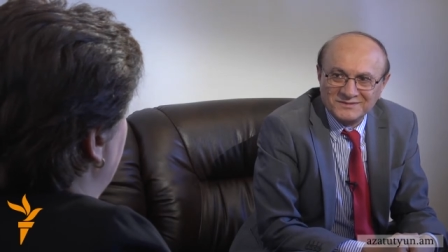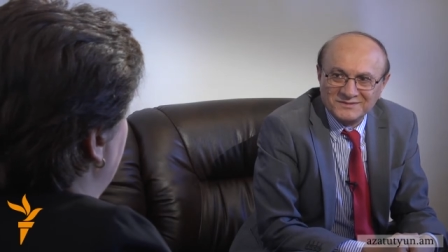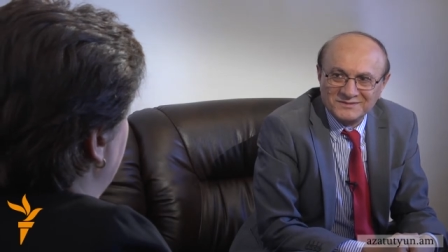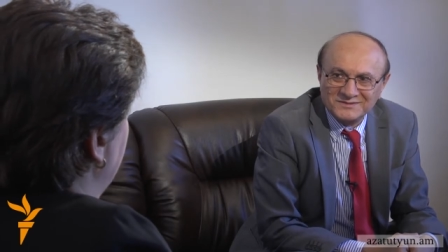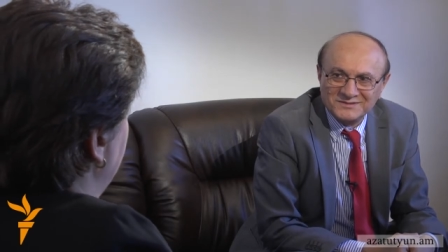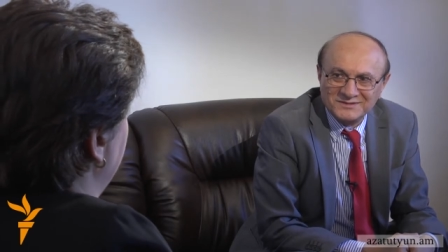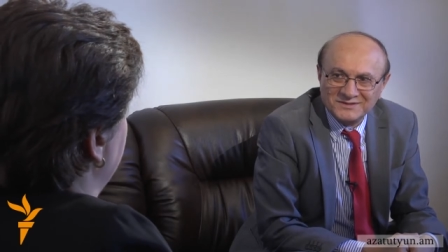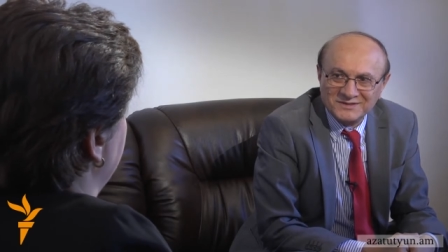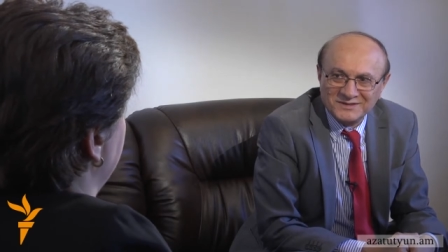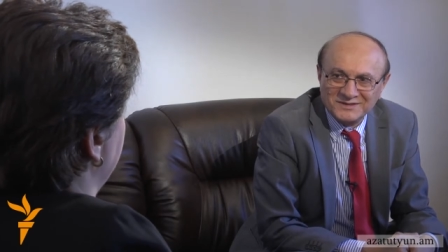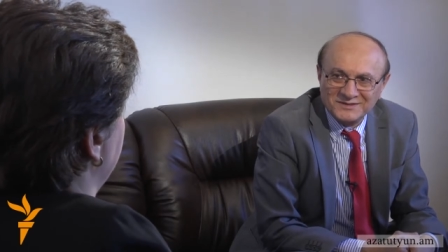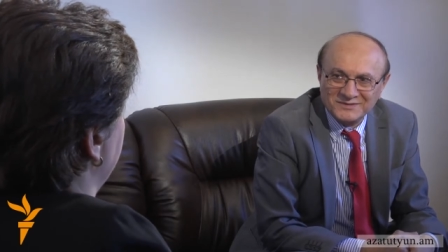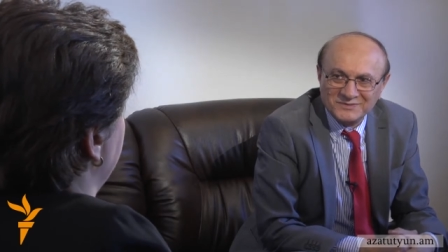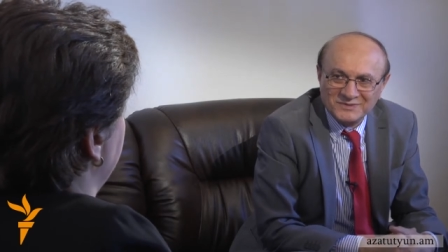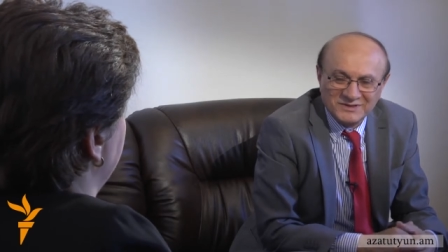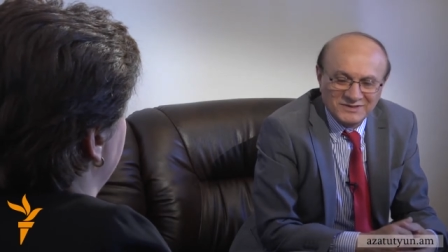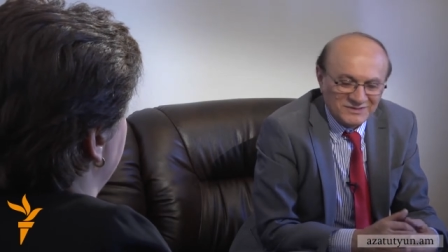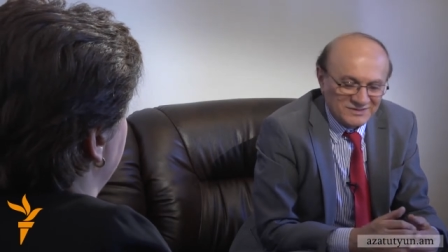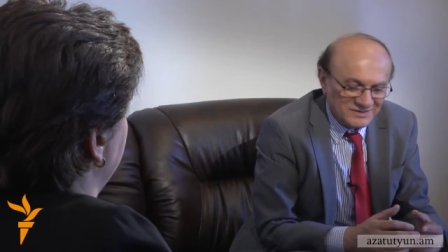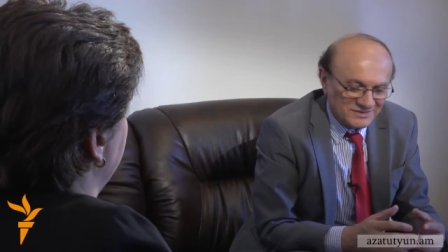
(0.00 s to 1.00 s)
Is there any
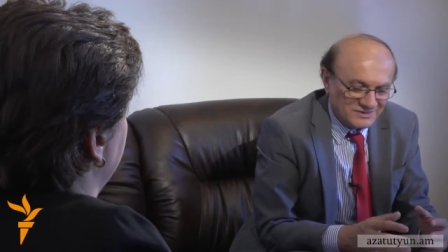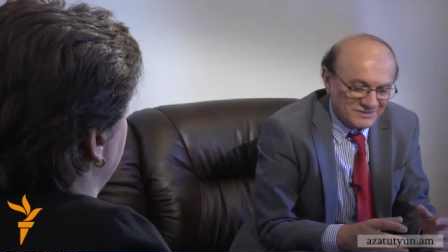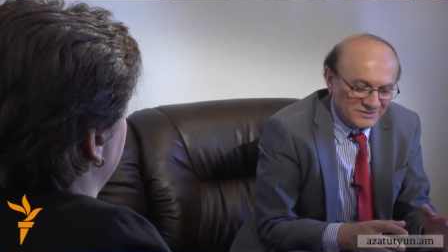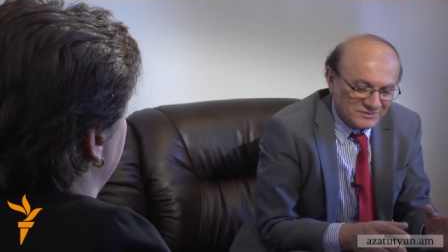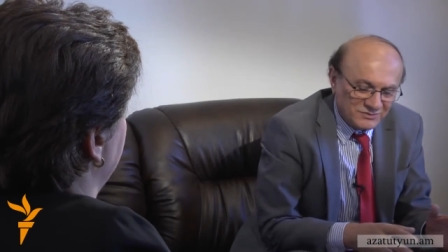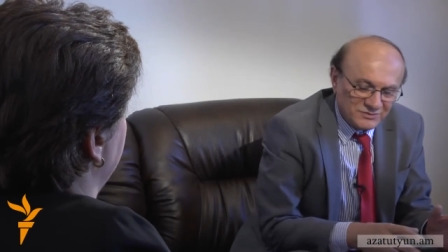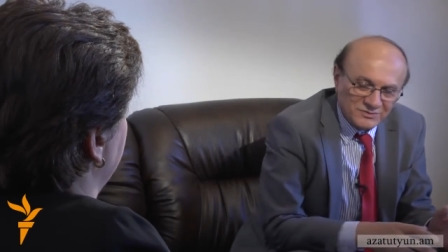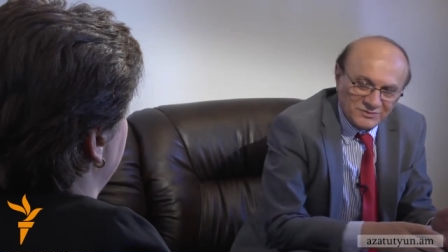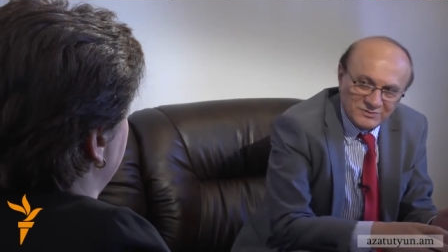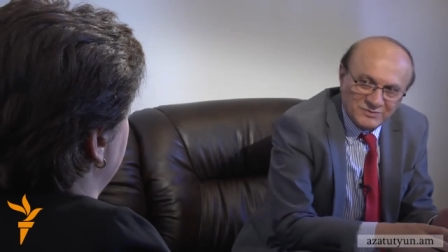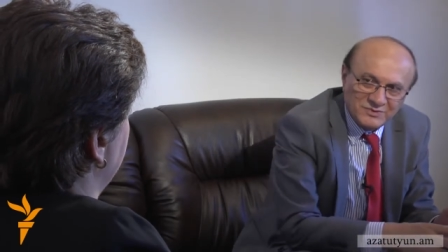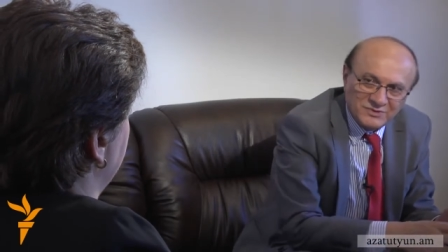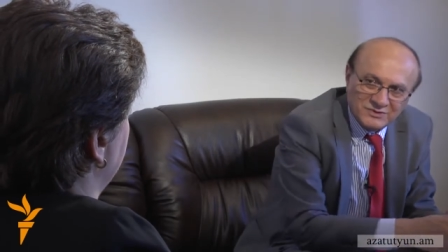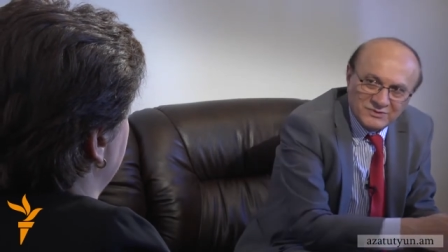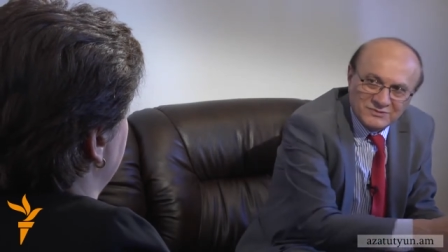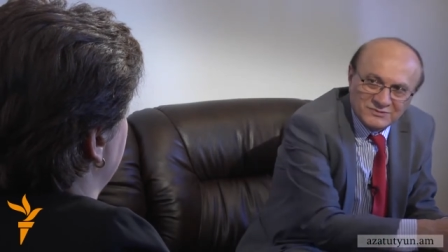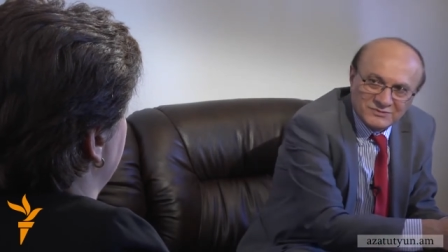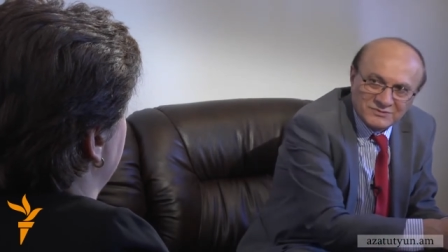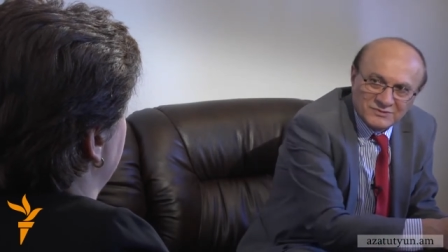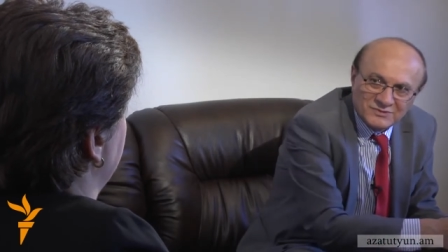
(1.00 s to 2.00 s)
way that it could be
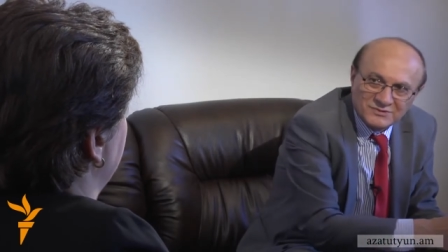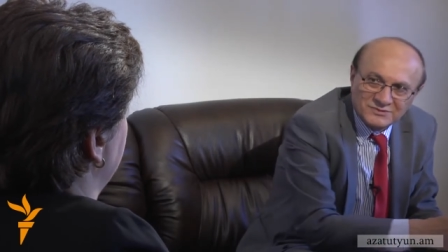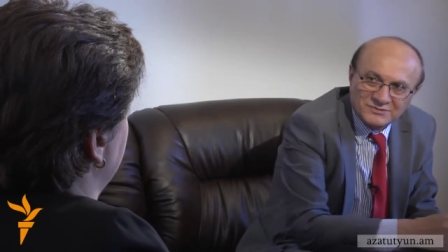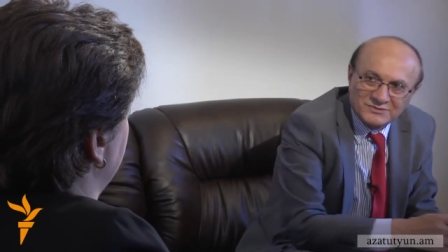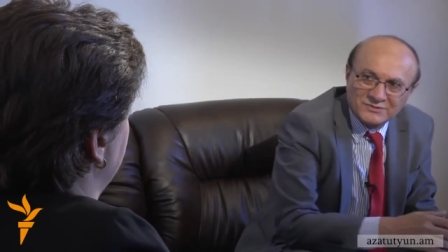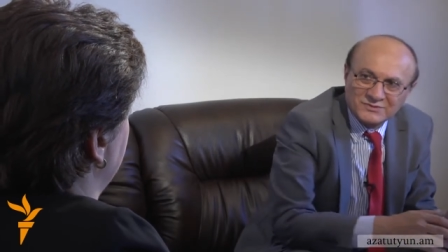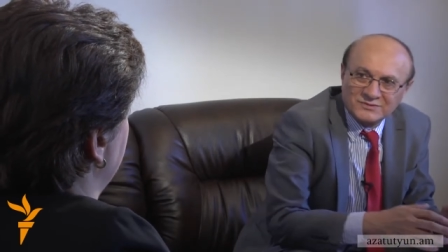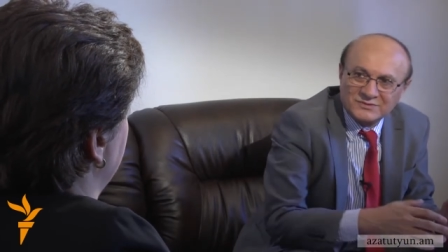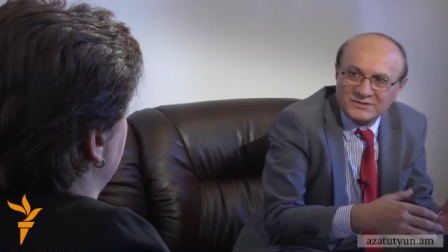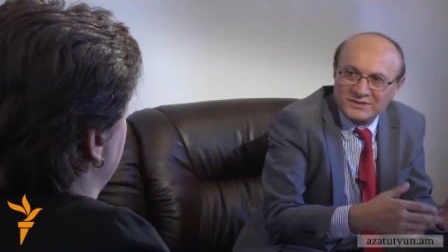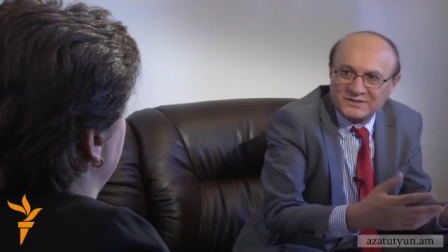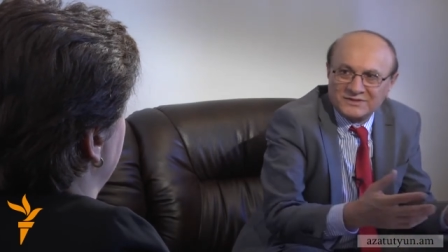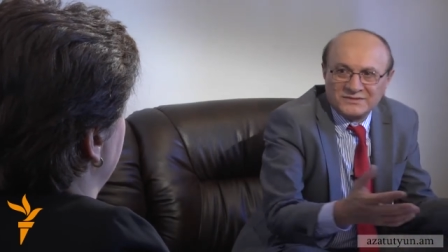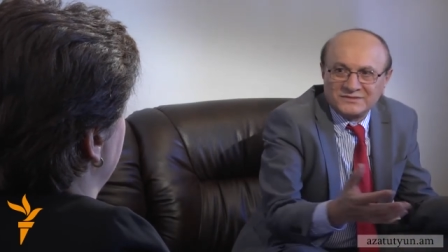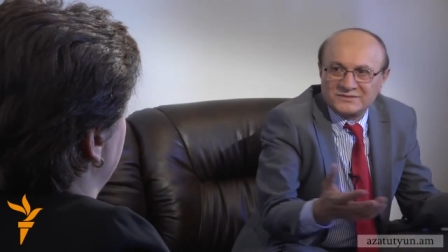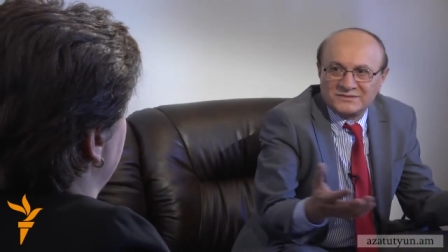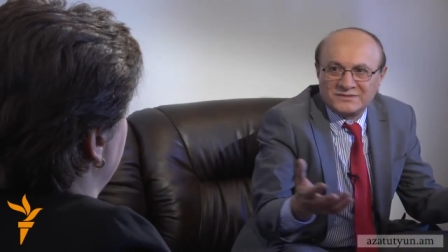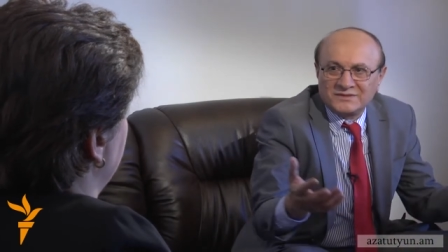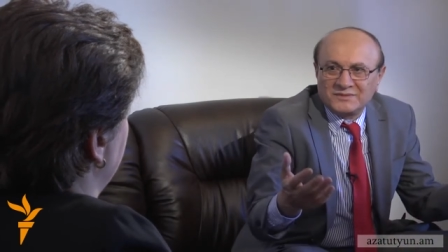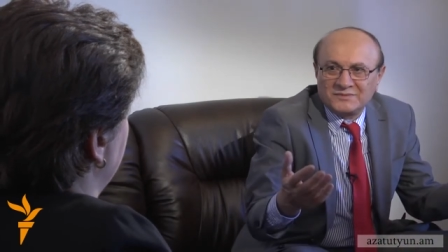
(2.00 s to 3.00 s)
used also
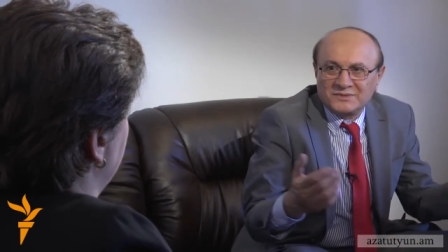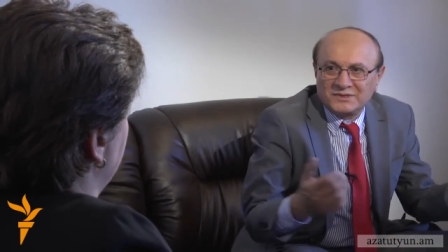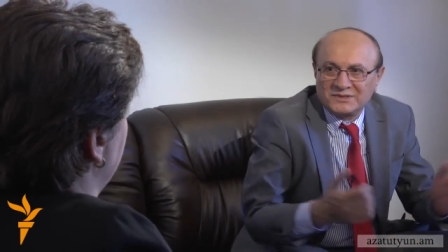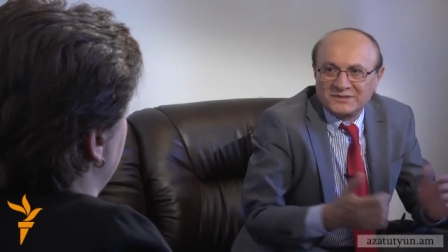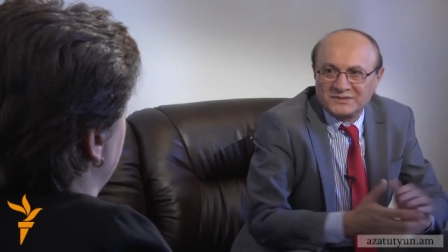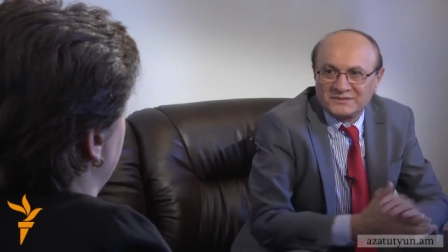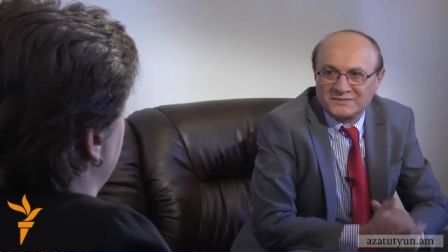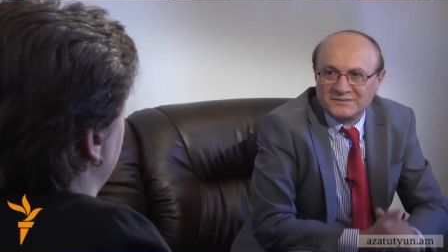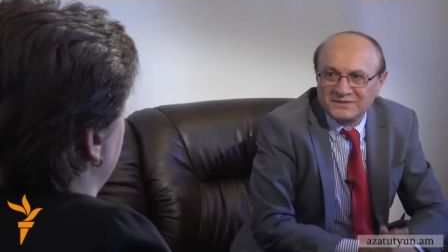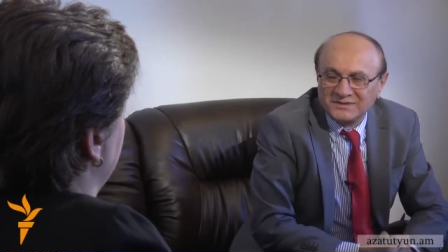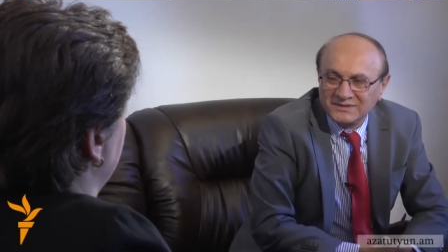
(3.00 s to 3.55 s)
on some other